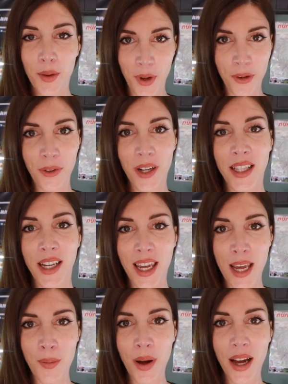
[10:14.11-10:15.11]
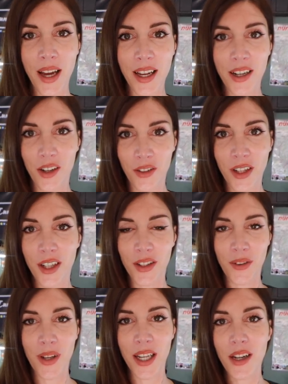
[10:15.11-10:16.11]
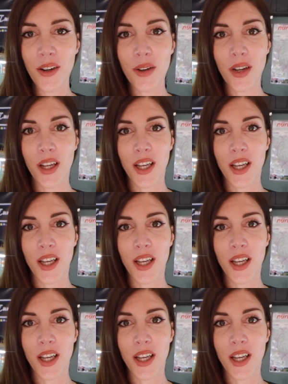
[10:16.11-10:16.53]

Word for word: My friend that came by earlier in the video,